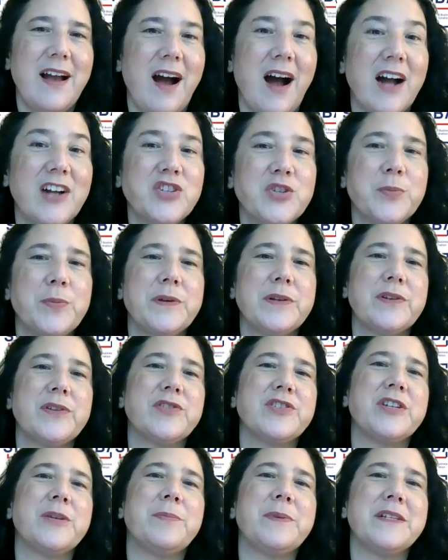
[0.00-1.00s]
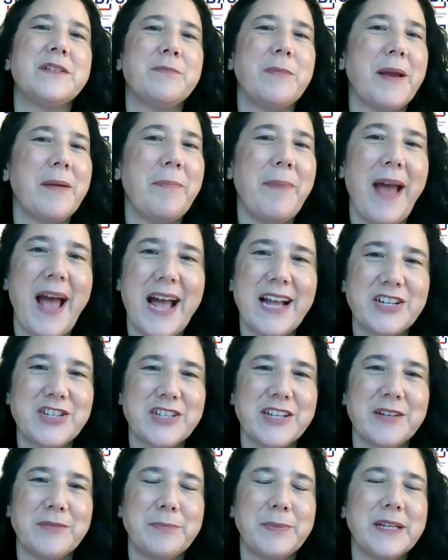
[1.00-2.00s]
Entrepreneurship is my
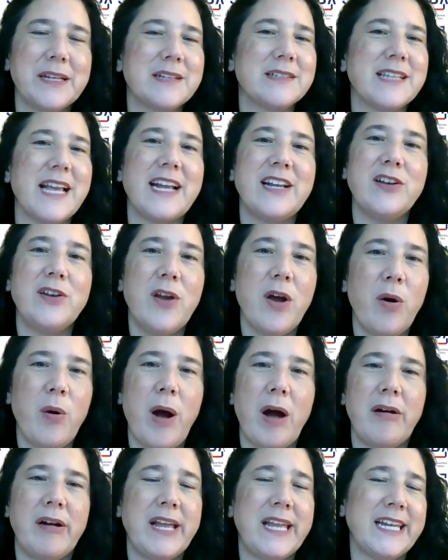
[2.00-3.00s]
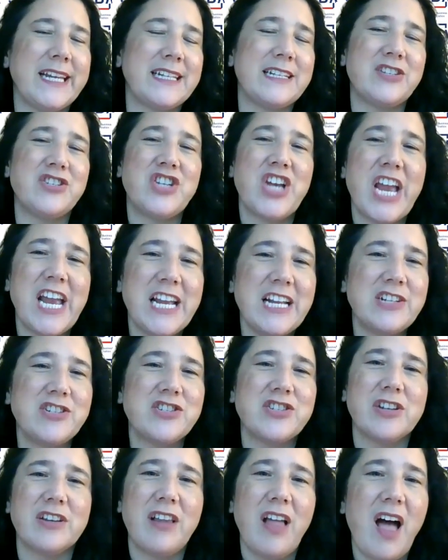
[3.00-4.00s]
passion because I know how it can
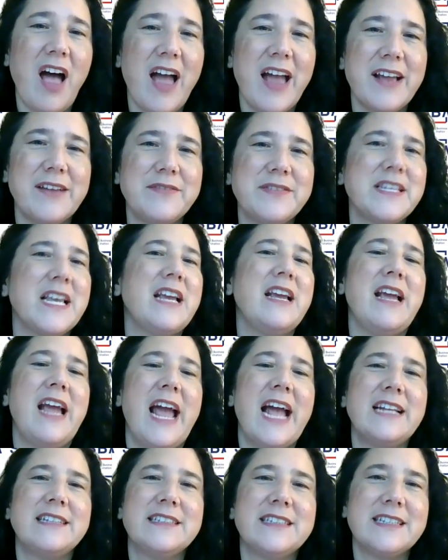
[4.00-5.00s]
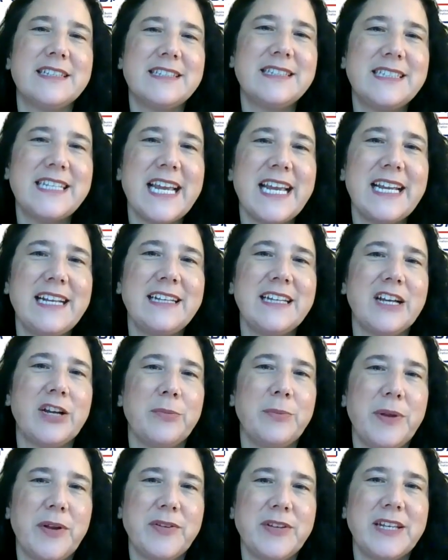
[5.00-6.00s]
change lives and sustain
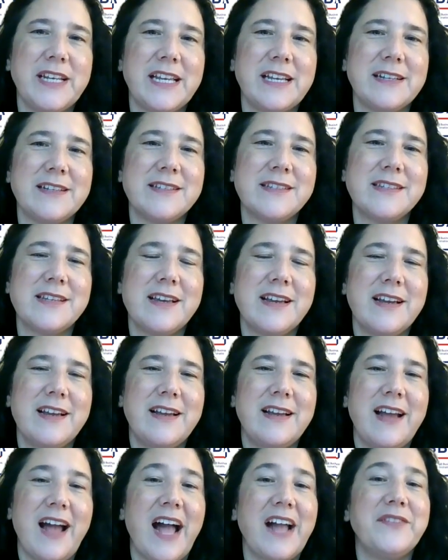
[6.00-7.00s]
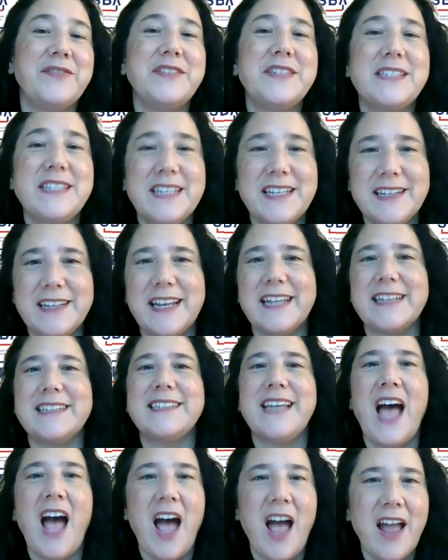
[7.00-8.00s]
communities. I've seen it
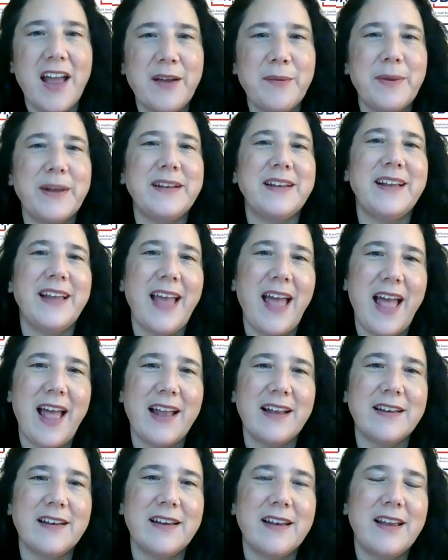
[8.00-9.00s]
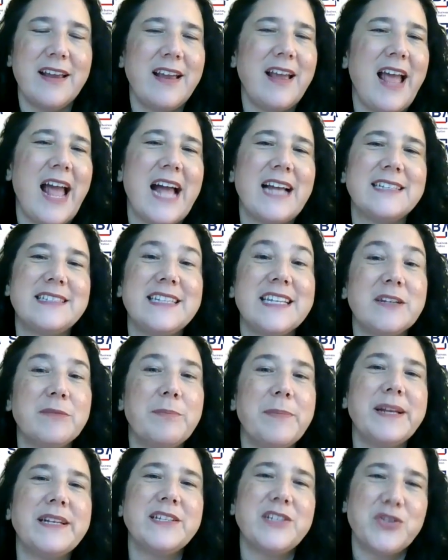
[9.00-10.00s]
time and again. As the
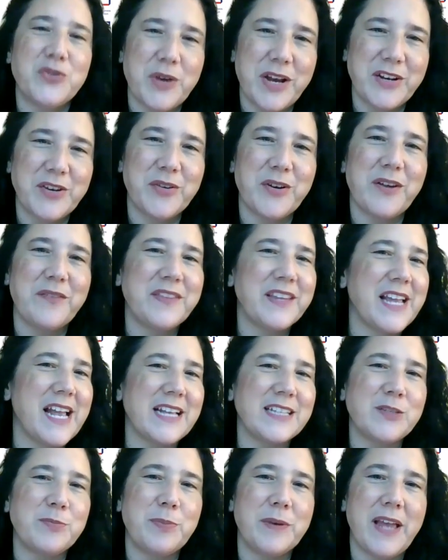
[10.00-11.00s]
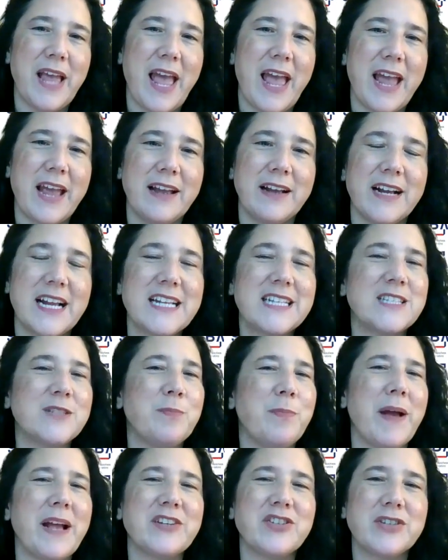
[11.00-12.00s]
administrator of the SBA,
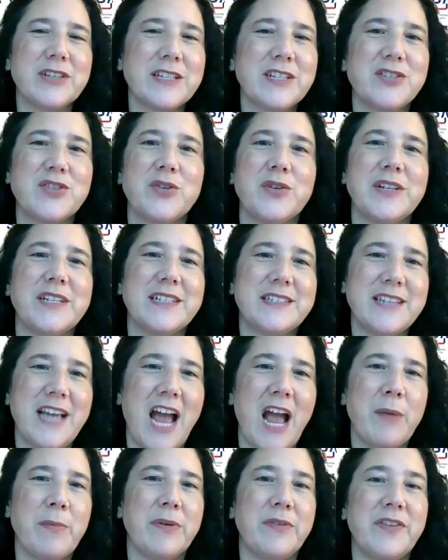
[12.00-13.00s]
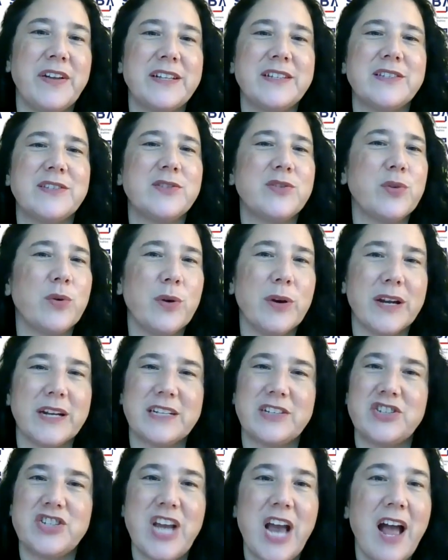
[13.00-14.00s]
especially during a time of
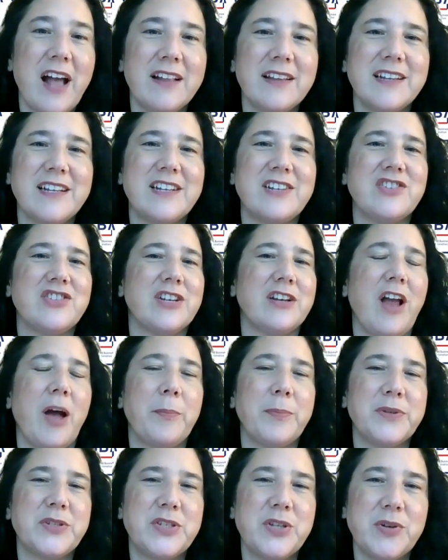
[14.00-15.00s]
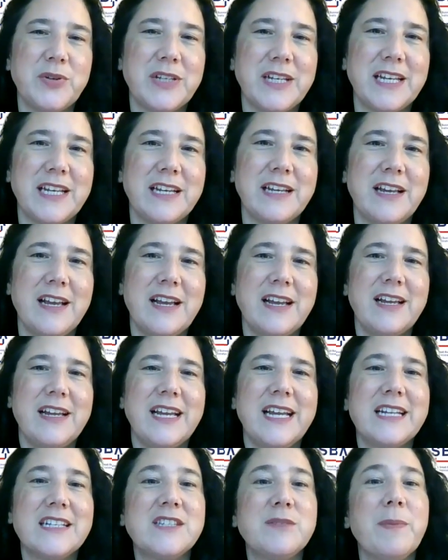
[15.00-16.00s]
historic challenge and opportunity,
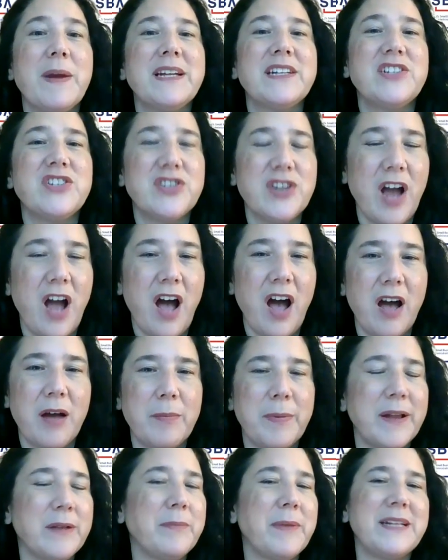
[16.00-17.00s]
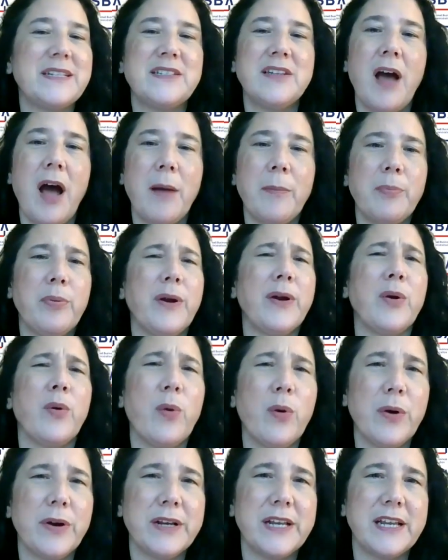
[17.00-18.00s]
it's my job and my top
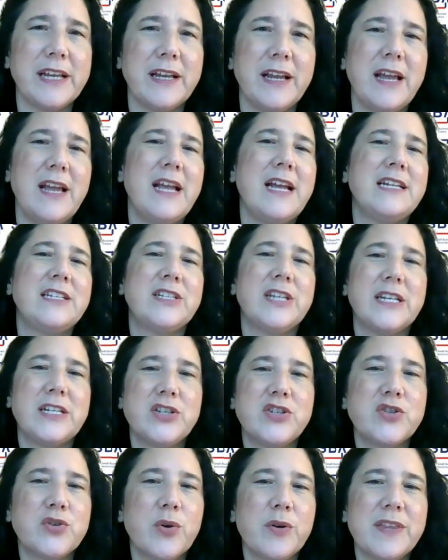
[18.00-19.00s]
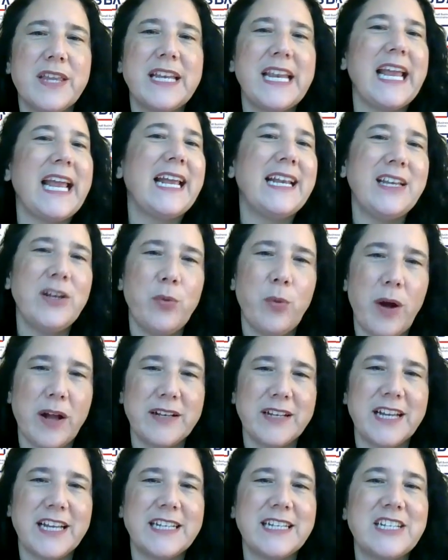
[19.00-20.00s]
priority to ensure that
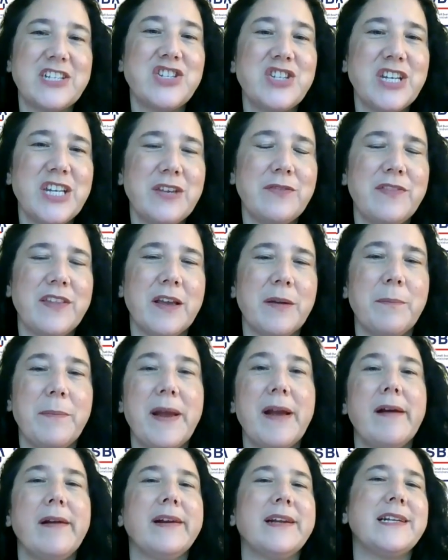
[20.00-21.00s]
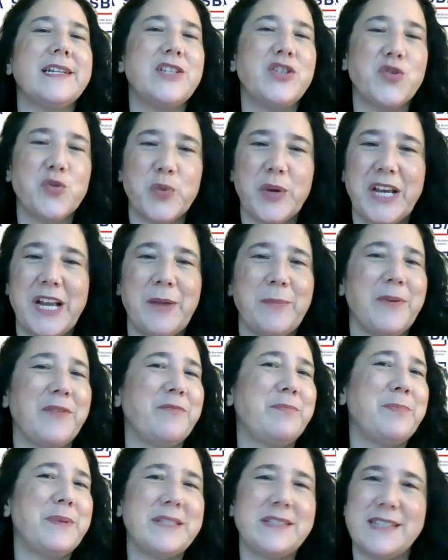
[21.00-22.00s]
anyone can achieve the American dream
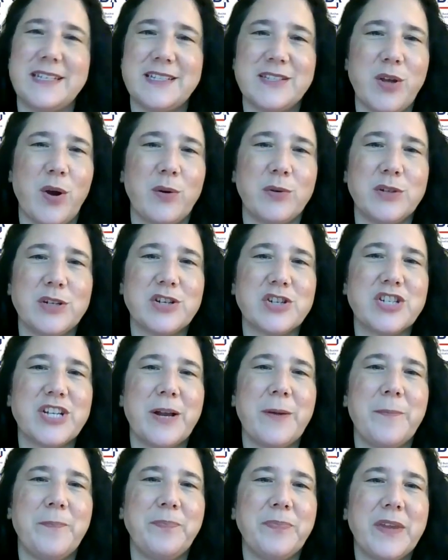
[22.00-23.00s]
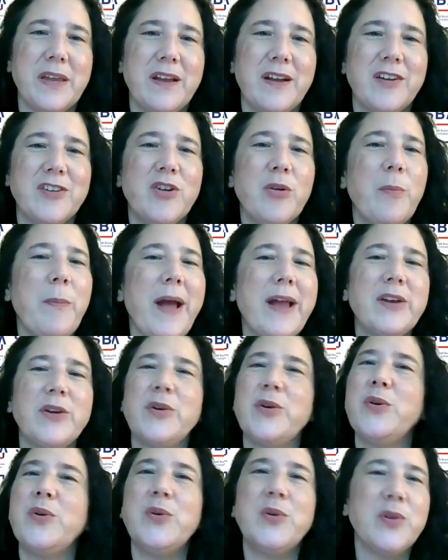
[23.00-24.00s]
of business ownership, no matter
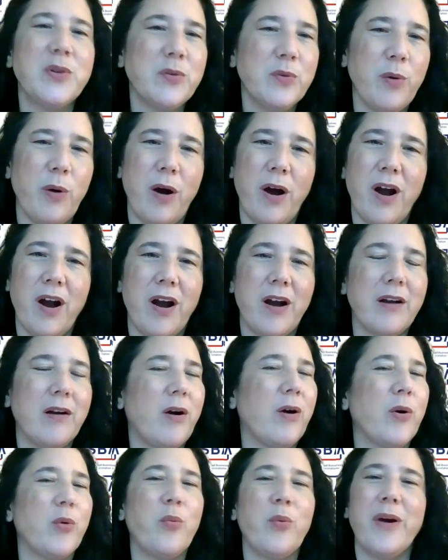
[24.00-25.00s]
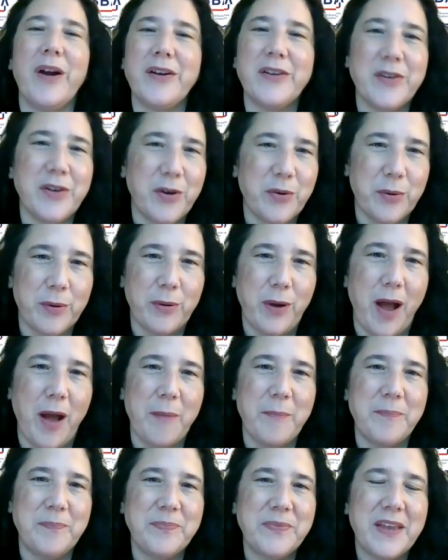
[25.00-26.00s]
who you are or where you grew
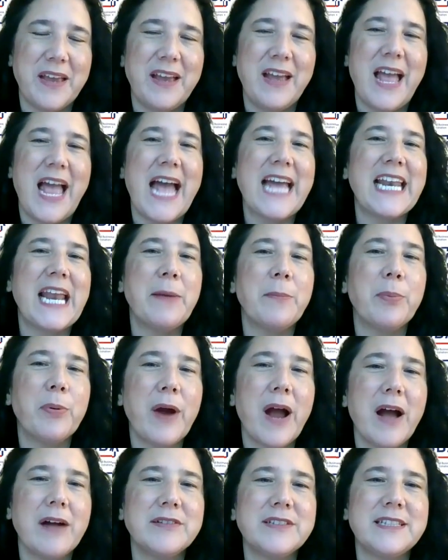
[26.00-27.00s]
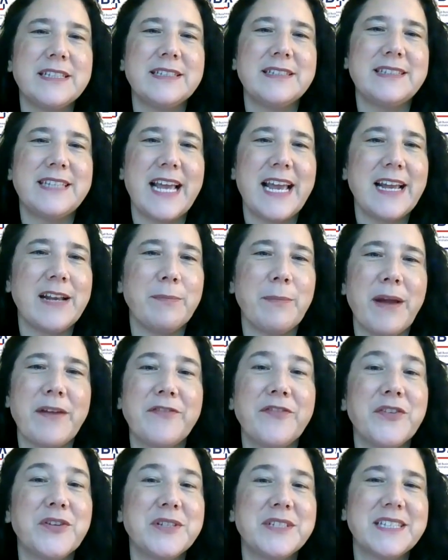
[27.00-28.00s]
up. And I'm proud to say in my
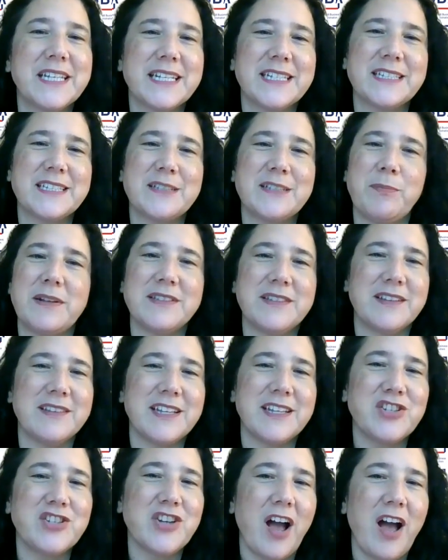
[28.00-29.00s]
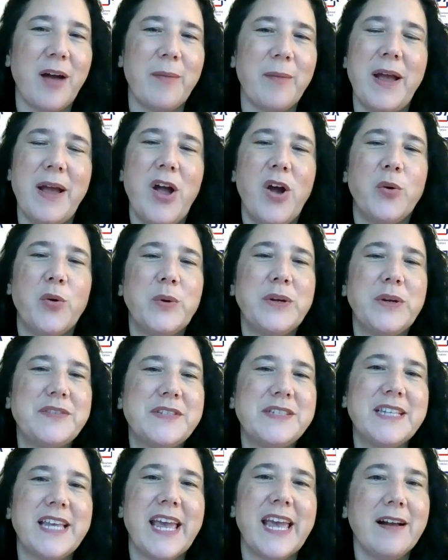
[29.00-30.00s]
first 6 months on the job, we've
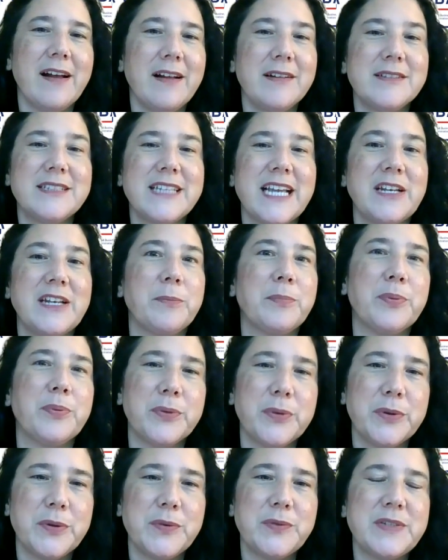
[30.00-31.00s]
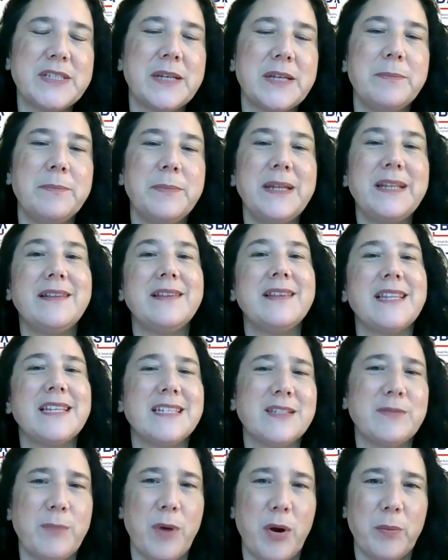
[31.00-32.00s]
scaled and improved to meet
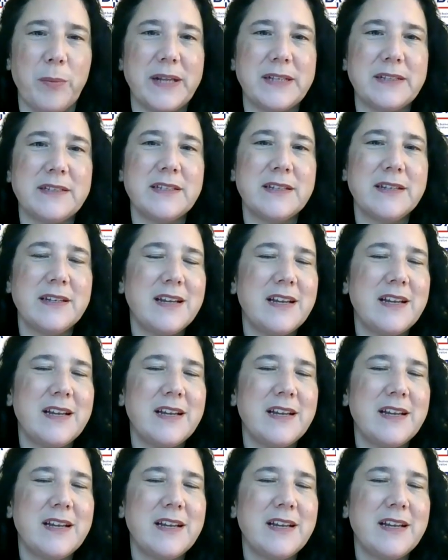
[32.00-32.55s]
this moment.